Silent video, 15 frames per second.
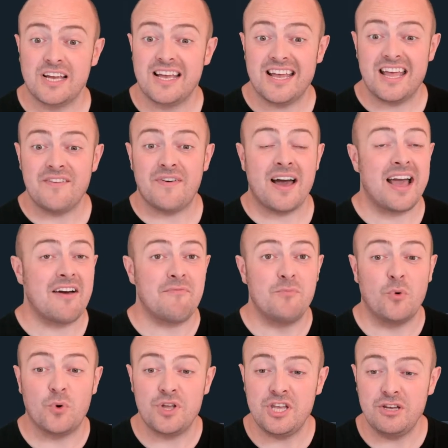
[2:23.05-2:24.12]
If I have
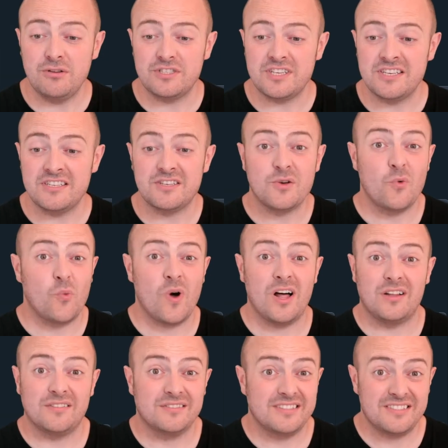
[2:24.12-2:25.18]
more users,
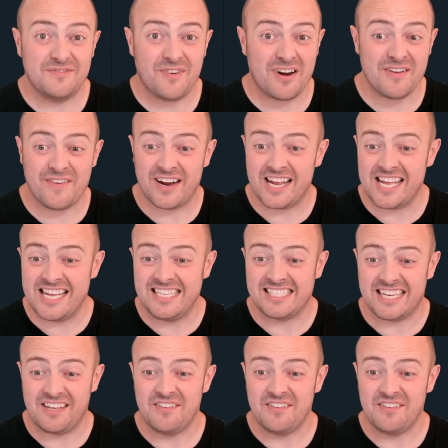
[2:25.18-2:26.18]
well, it's very, very easy.